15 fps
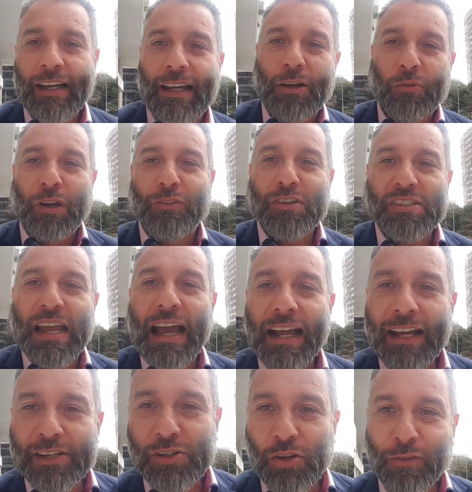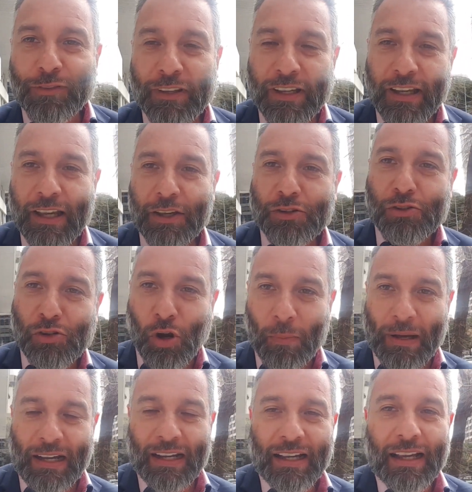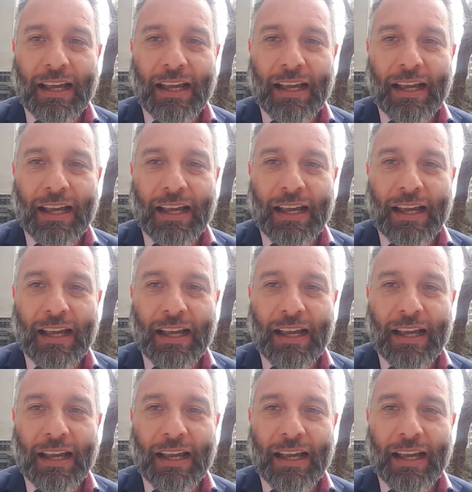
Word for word: uh, one of the sagas of the summer.